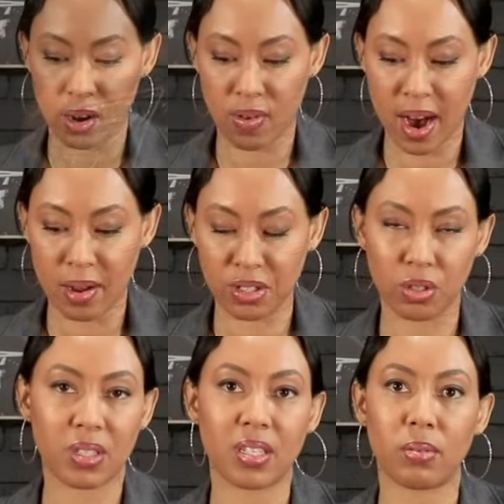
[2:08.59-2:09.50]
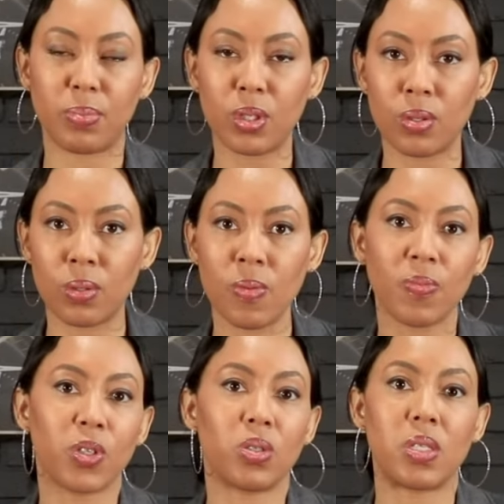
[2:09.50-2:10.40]
crowns. You'll see the blue,
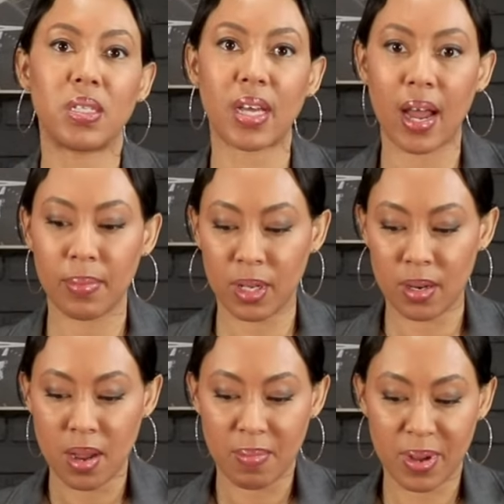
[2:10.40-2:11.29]
you'll see diamond,